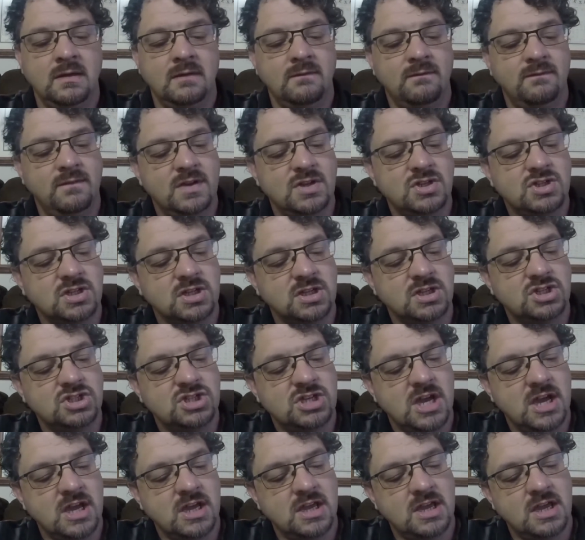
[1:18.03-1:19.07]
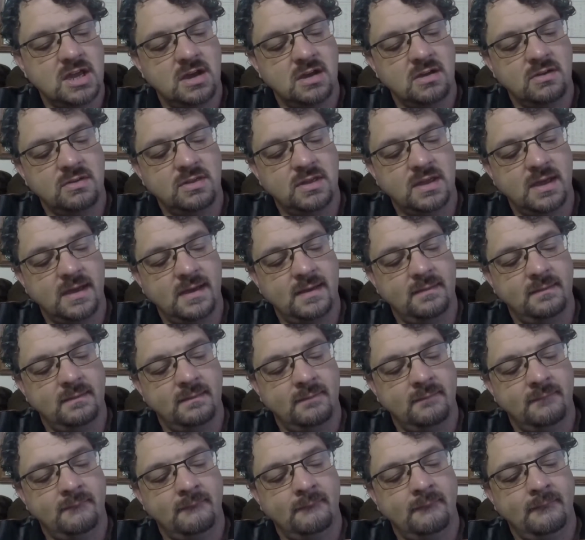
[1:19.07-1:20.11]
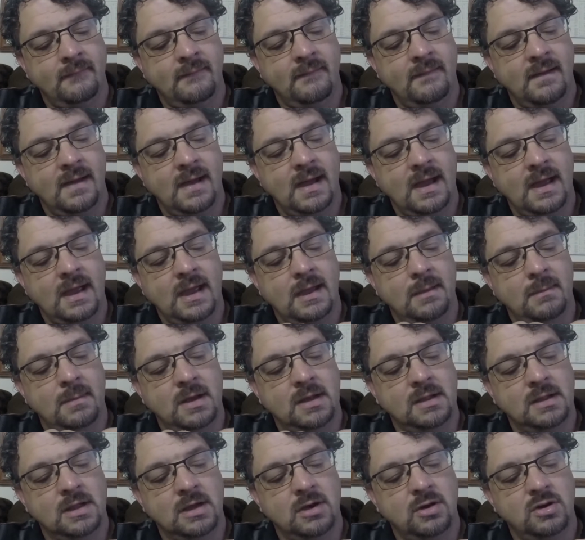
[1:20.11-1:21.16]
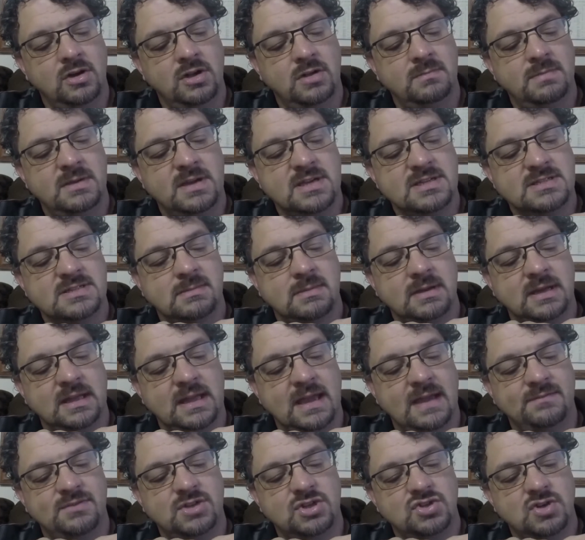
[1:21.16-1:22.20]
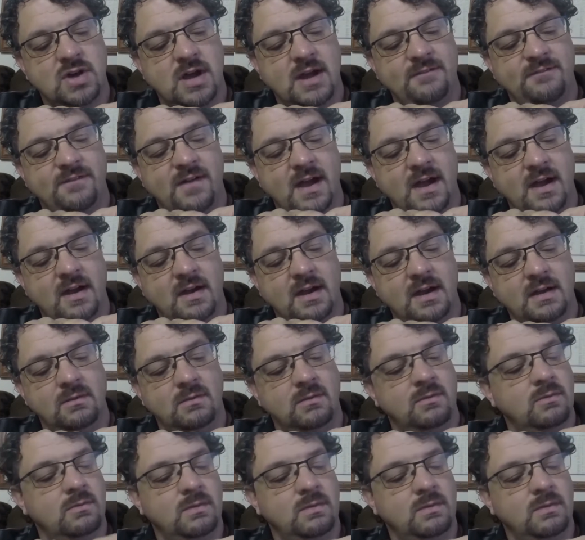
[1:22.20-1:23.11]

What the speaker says: visually check here that I am unloaded because I'm going to have to dry fire it.